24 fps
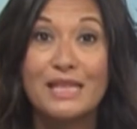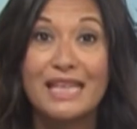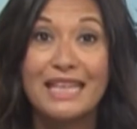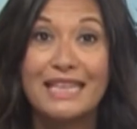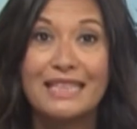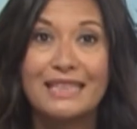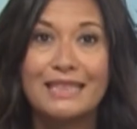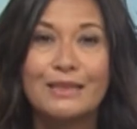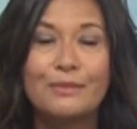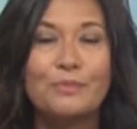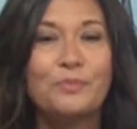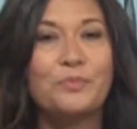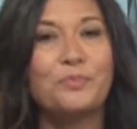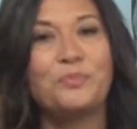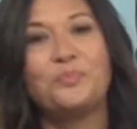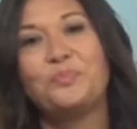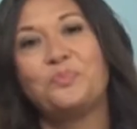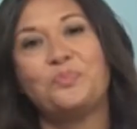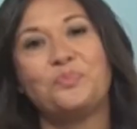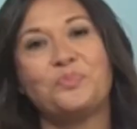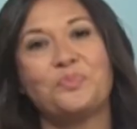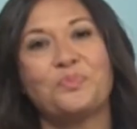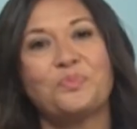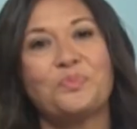it.
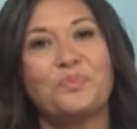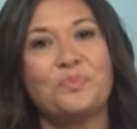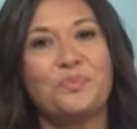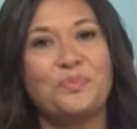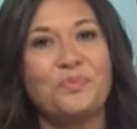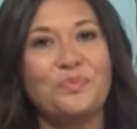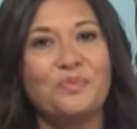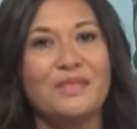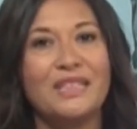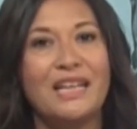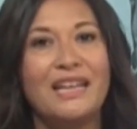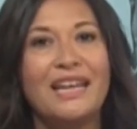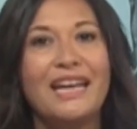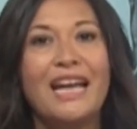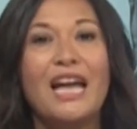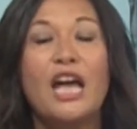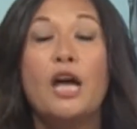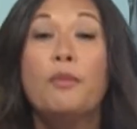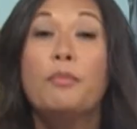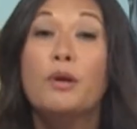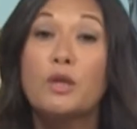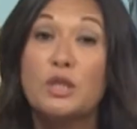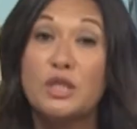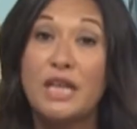
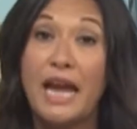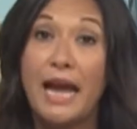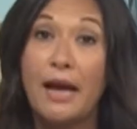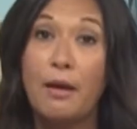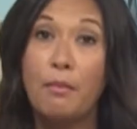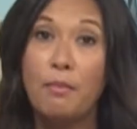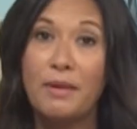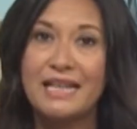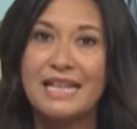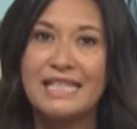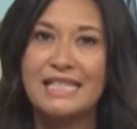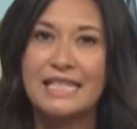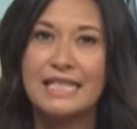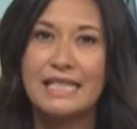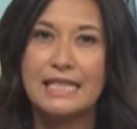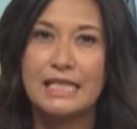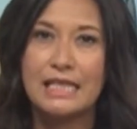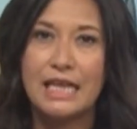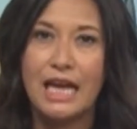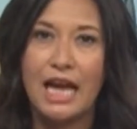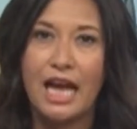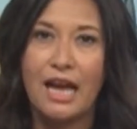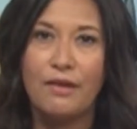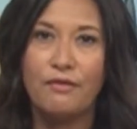Books down because it's
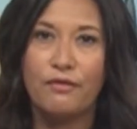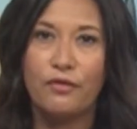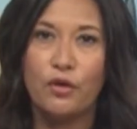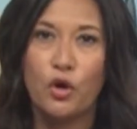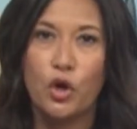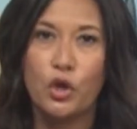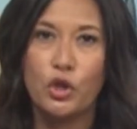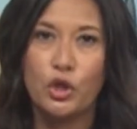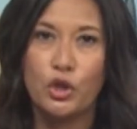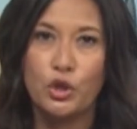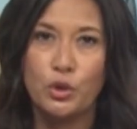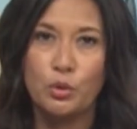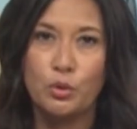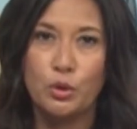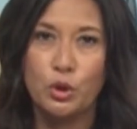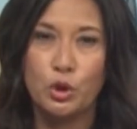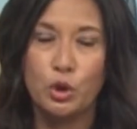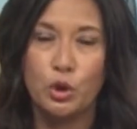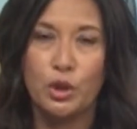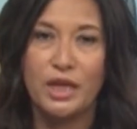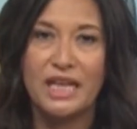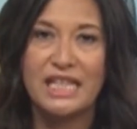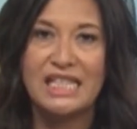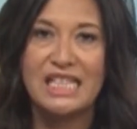time for our usual
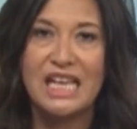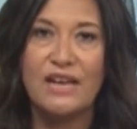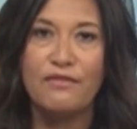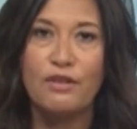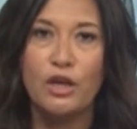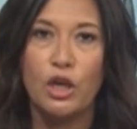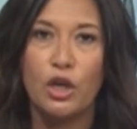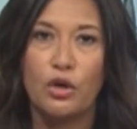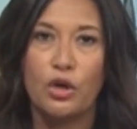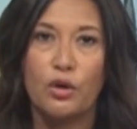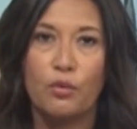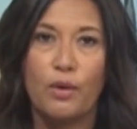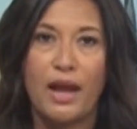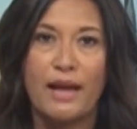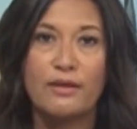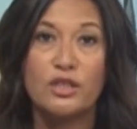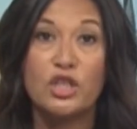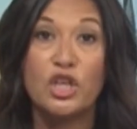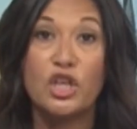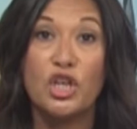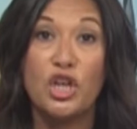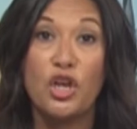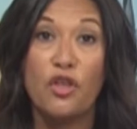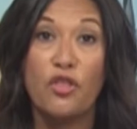treat of a look
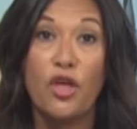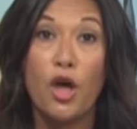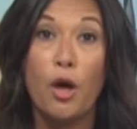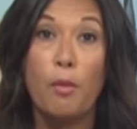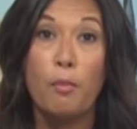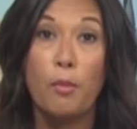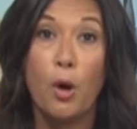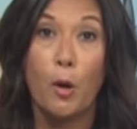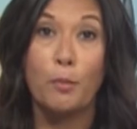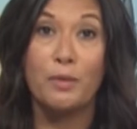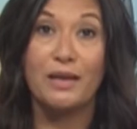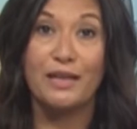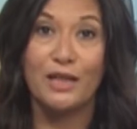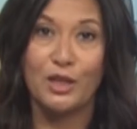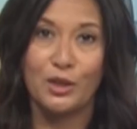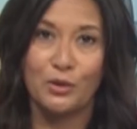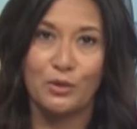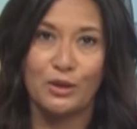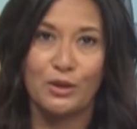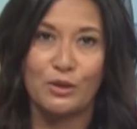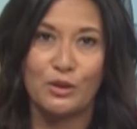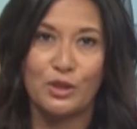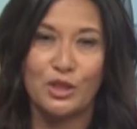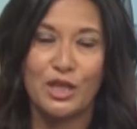around another popular
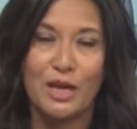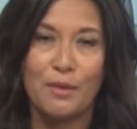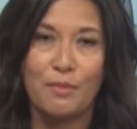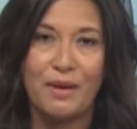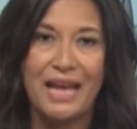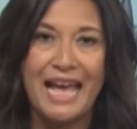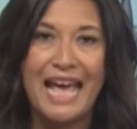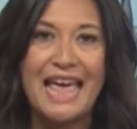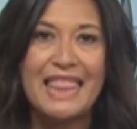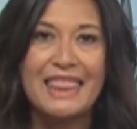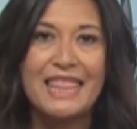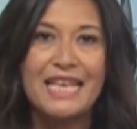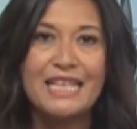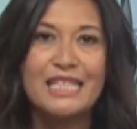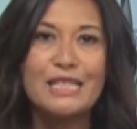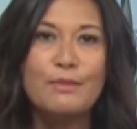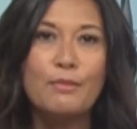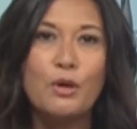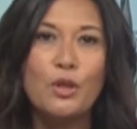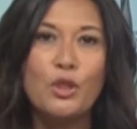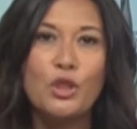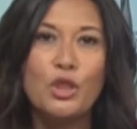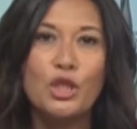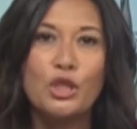cruise ship. This
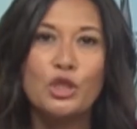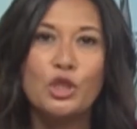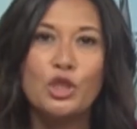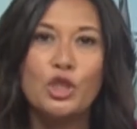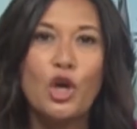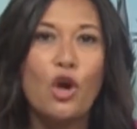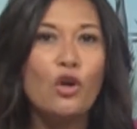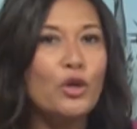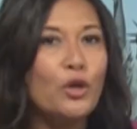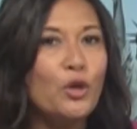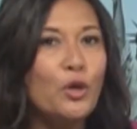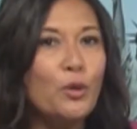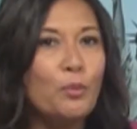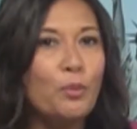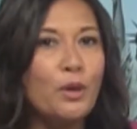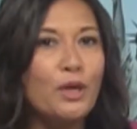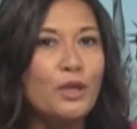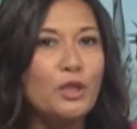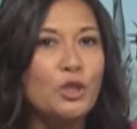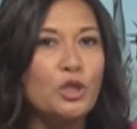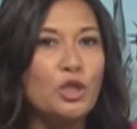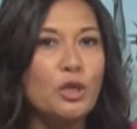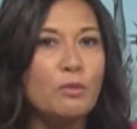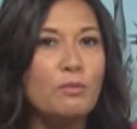month, John
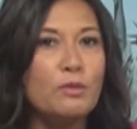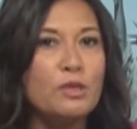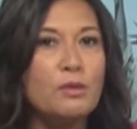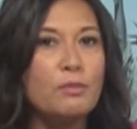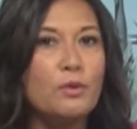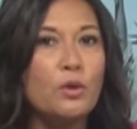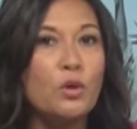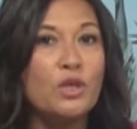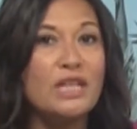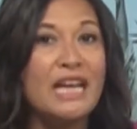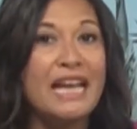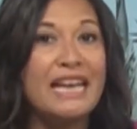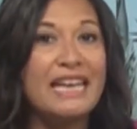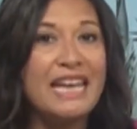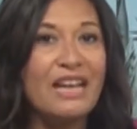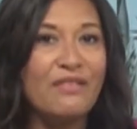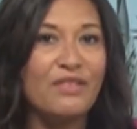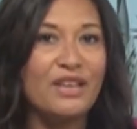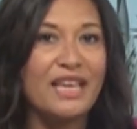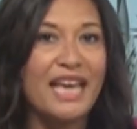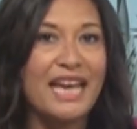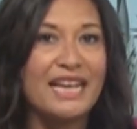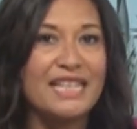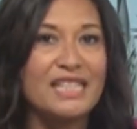Cooper jumped aboard
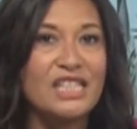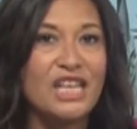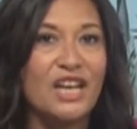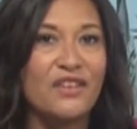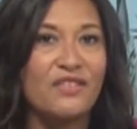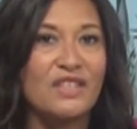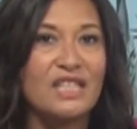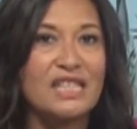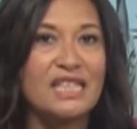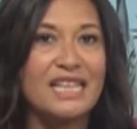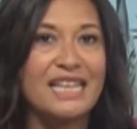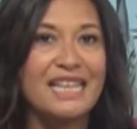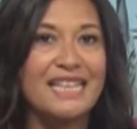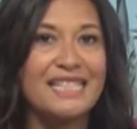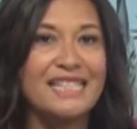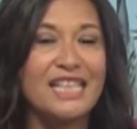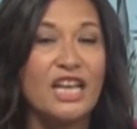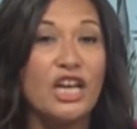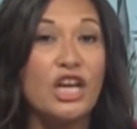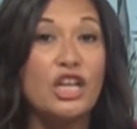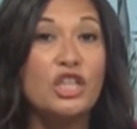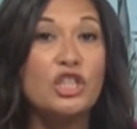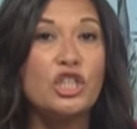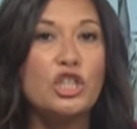Navigator of the
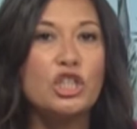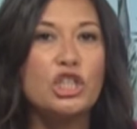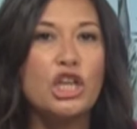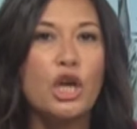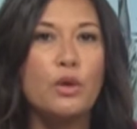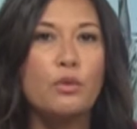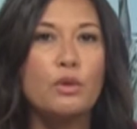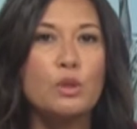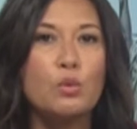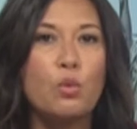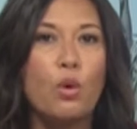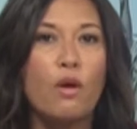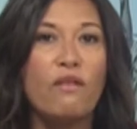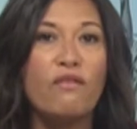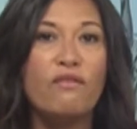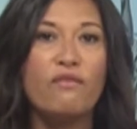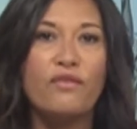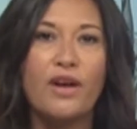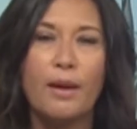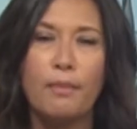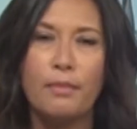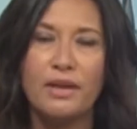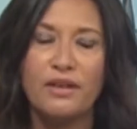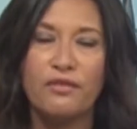Seas to show us what
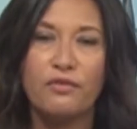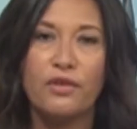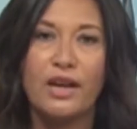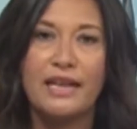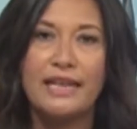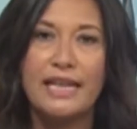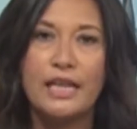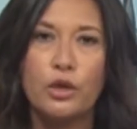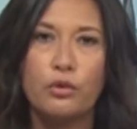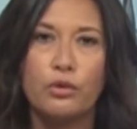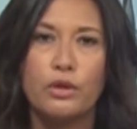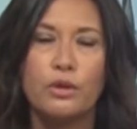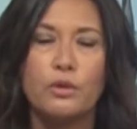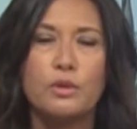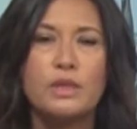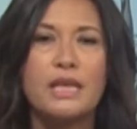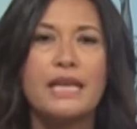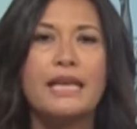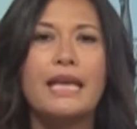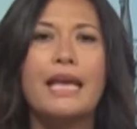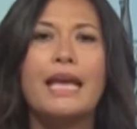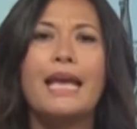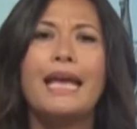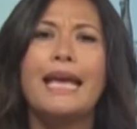family-friendly
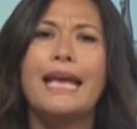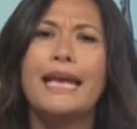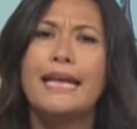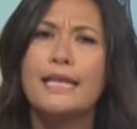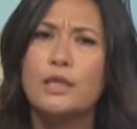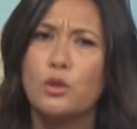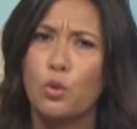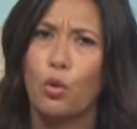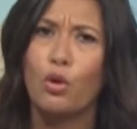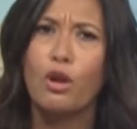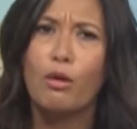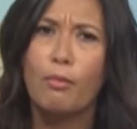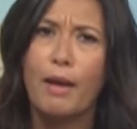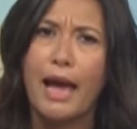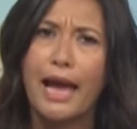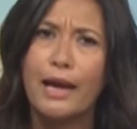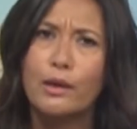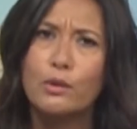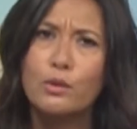cruising is all about.